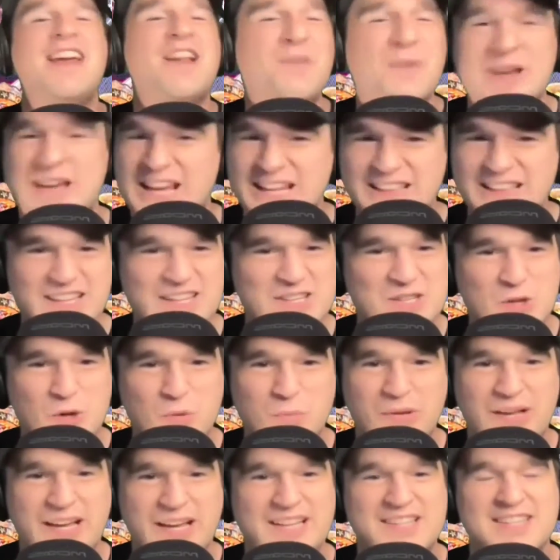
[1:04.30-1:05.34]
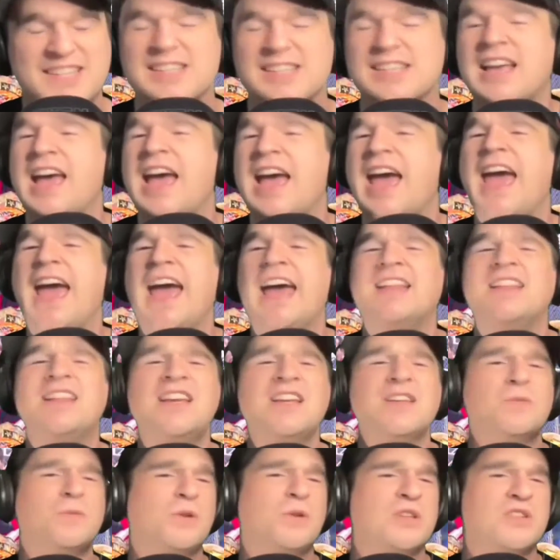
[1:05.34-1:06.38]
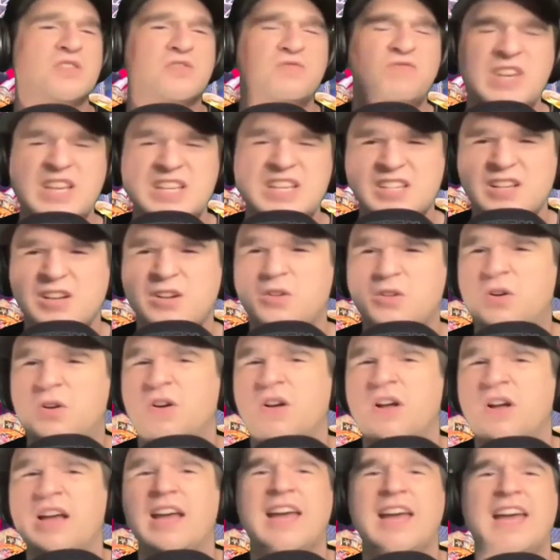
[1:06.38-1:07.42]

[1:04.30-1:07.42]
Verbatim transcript: then we get the super suplexes, and this was physical.